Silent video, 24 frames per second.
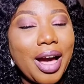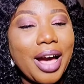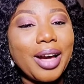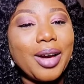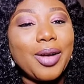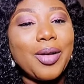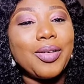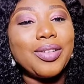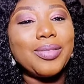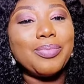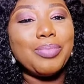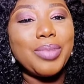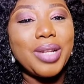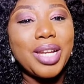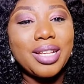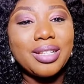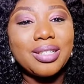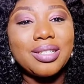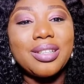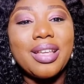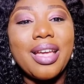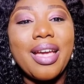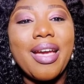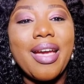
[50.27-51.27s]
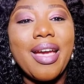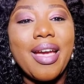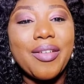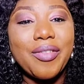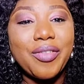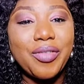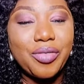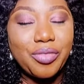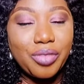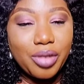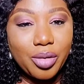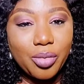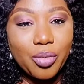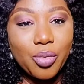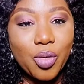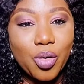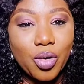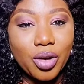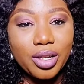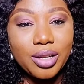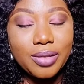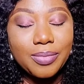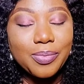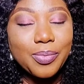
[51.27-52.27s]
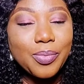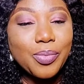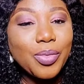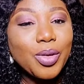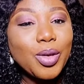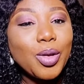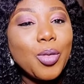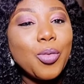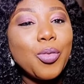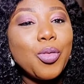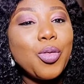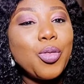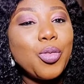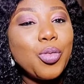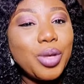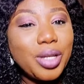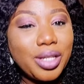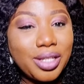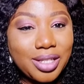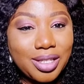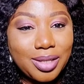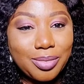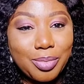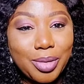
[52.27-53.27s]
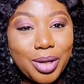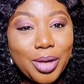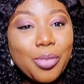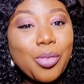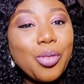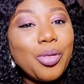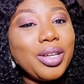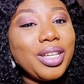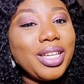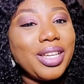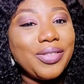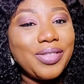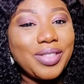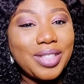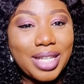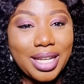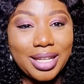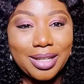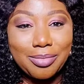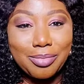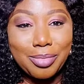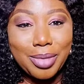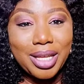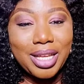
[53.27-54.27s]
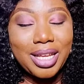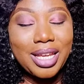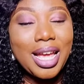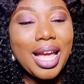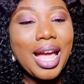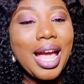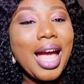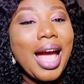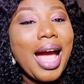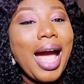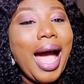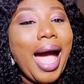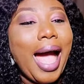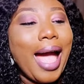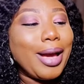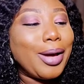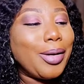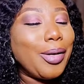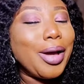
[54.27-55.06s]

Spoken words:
Yes, in the beginning of this video, I mentioned that Miss Trudy is selling out with Maya.